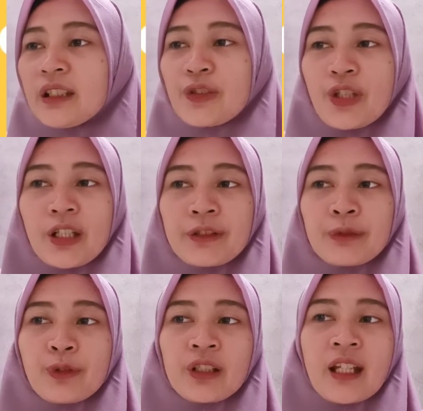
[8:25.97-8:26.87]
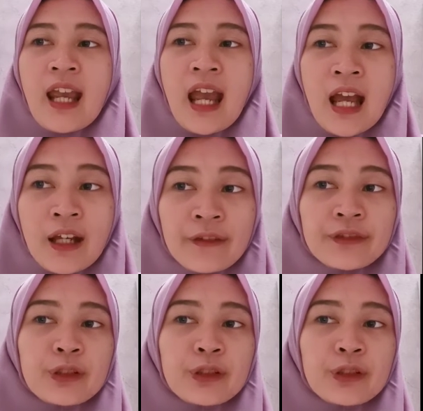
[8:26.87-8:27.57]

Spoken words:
the children won't have